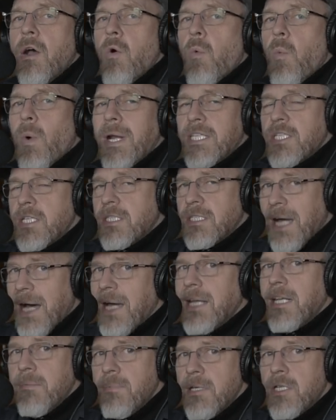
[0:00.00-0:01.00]
What is a
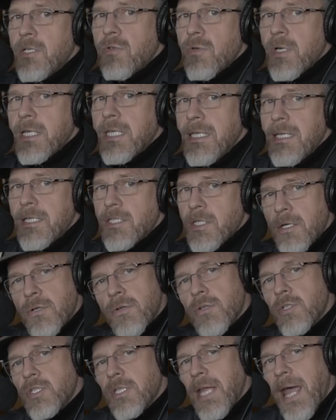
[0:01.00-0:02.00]
tiny bit tricky is
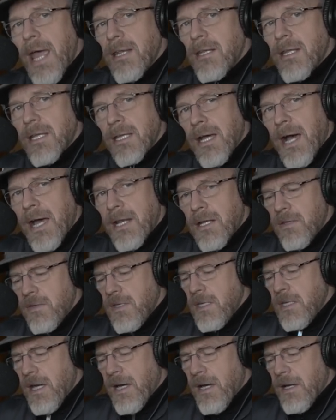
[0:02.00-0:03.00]
understanding kind of
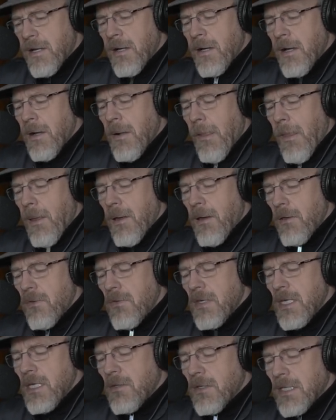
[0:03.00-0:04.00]
the
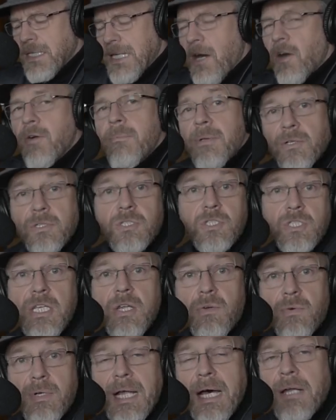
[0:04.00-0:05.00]
caramel
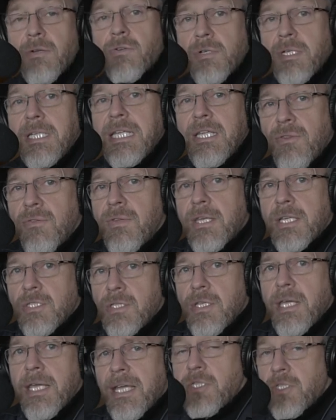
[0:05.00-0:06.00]
secret underneath this
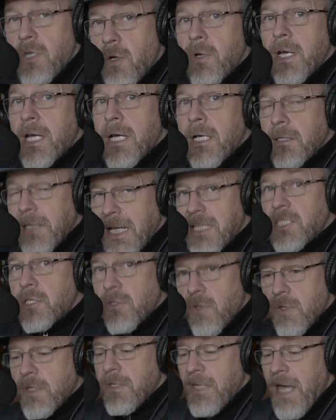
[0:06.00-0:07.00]
thing. So let's
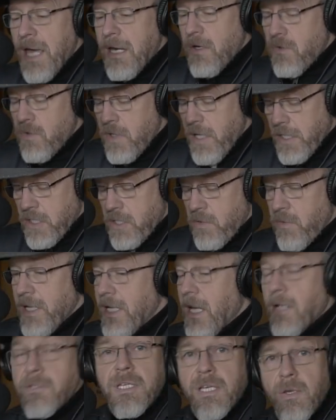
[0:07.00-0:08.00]
look at that introduction right
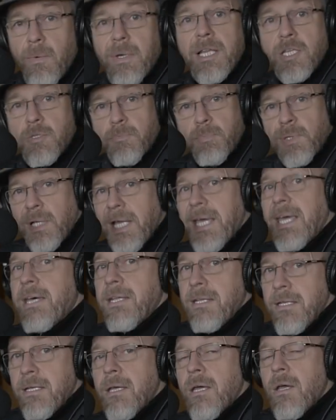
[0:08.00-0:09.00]
now. Tell you what, let's play
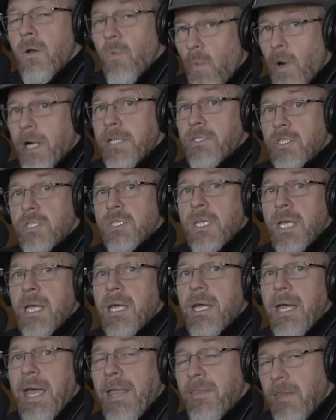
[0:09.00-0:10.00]
it once,
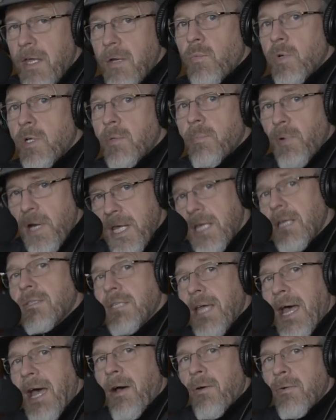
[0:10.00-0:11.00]
and then we'll break it
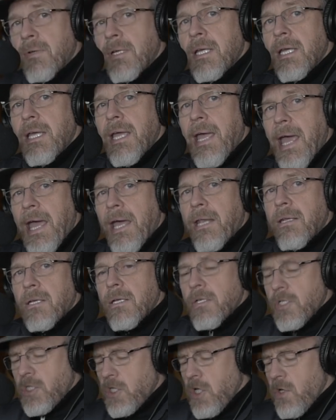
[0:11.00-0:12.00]
down and
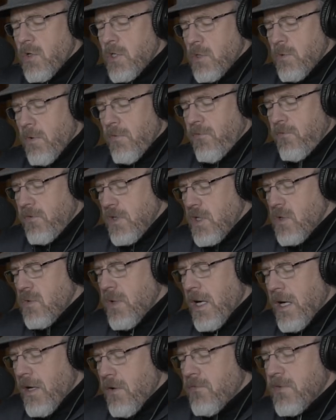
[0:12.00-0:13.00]
show you a
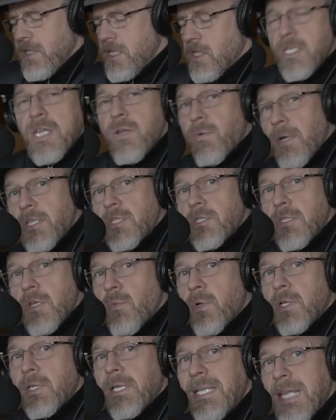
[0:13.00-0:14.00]
few of the secrets that
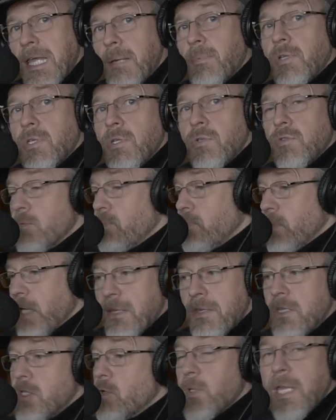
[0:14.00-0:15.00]
will enable you to play
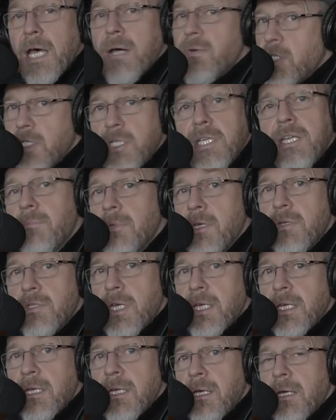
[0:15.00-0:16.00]
this without sheet
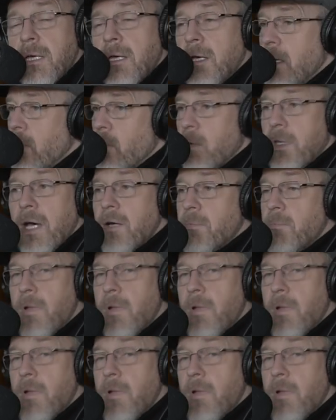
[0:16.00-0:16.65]
music, without